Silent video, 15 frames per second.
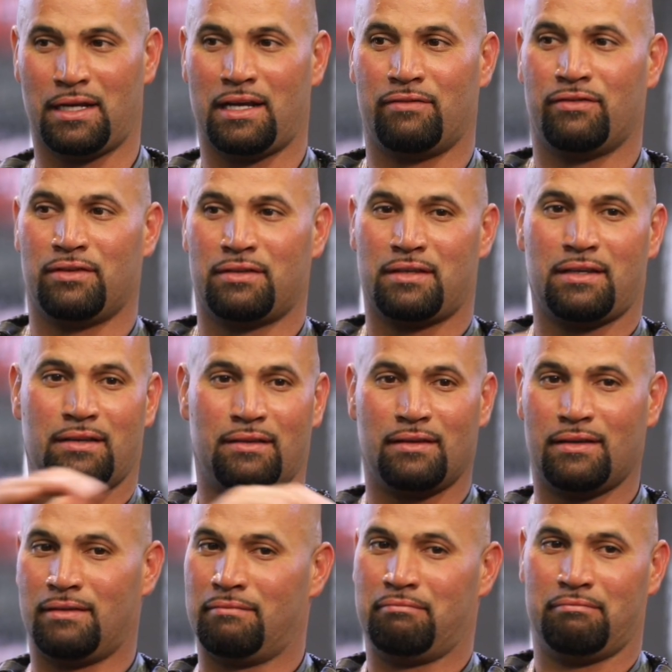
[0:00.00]
have to say
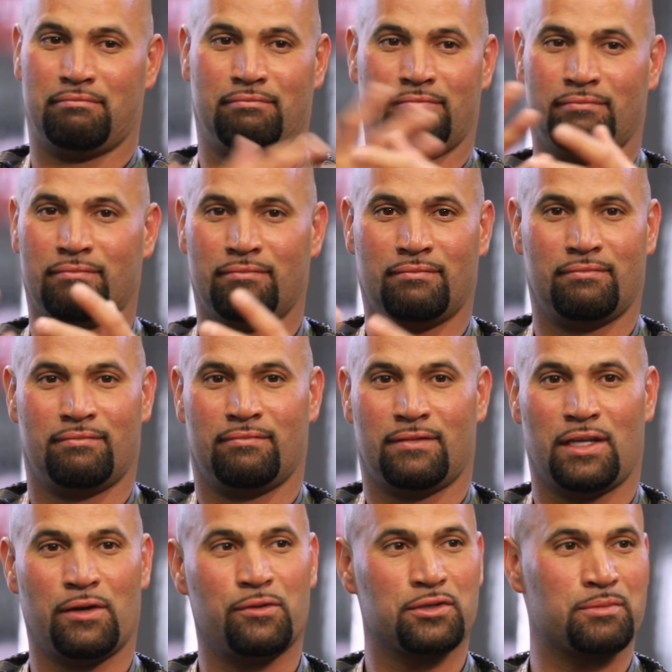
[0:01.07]
that
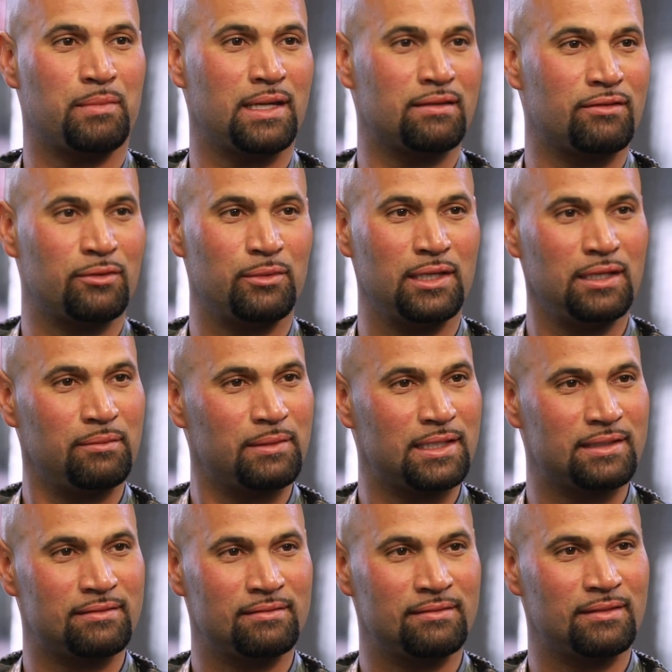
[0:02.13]
it was meant to be,
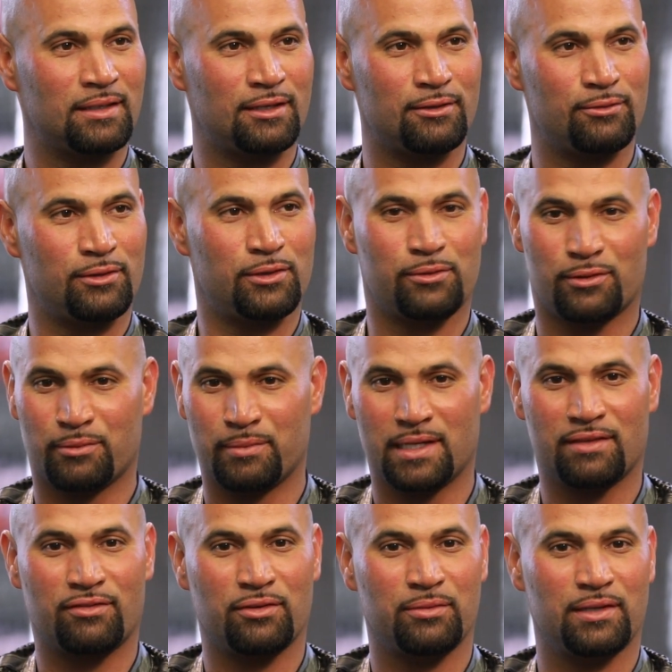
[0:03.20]
man. We were
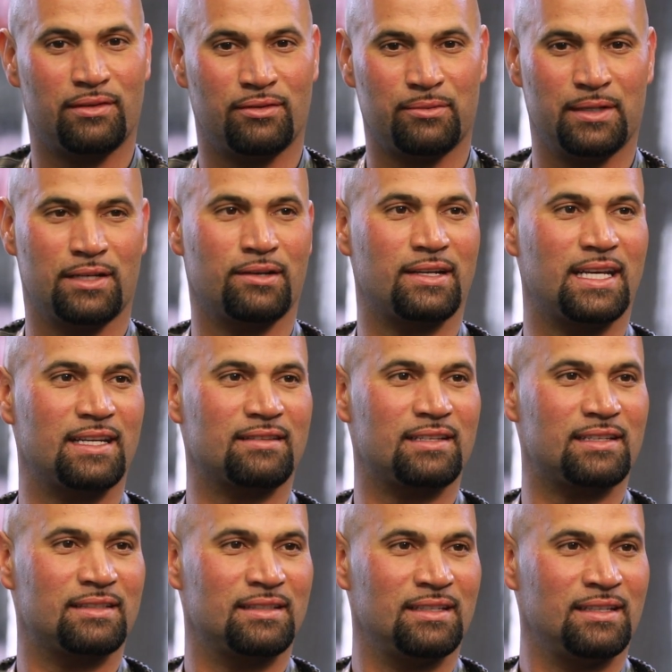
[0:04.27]
meant to be connected.
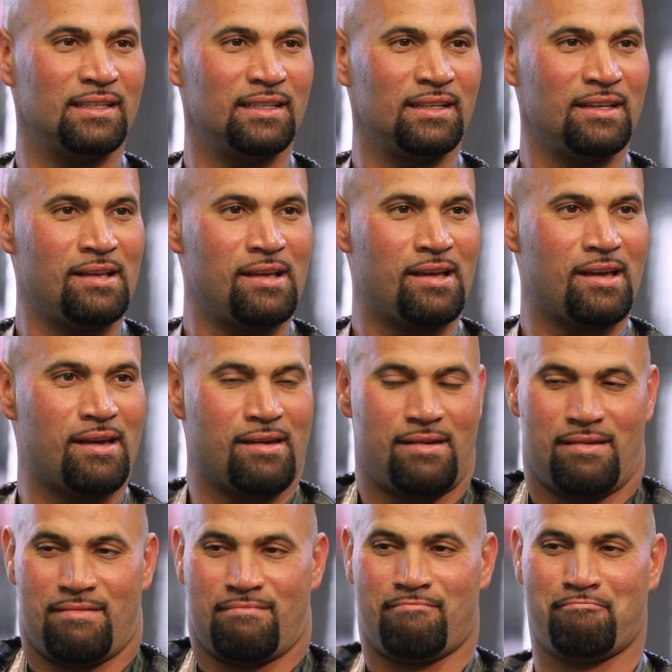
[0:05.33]

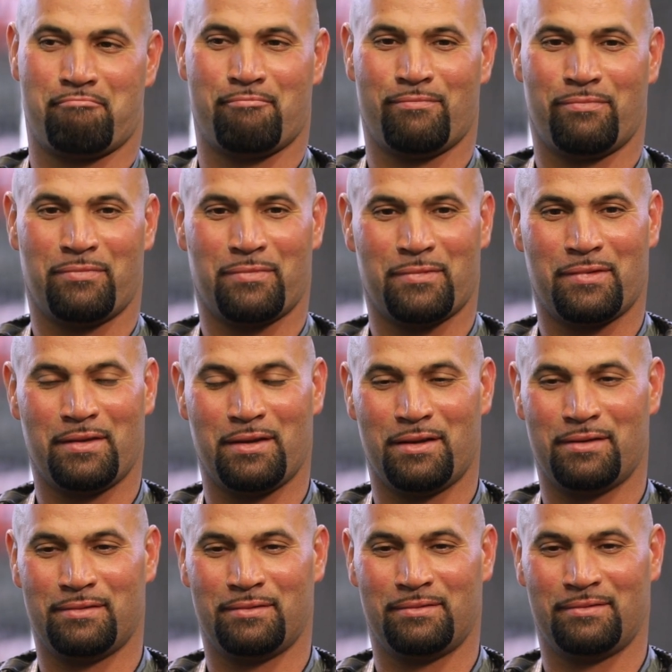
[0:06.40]
And, you
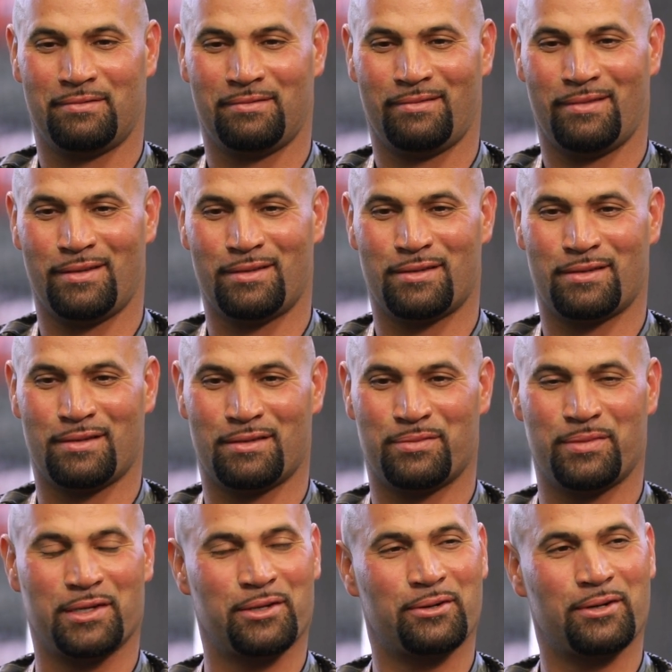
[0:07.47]
know, it's been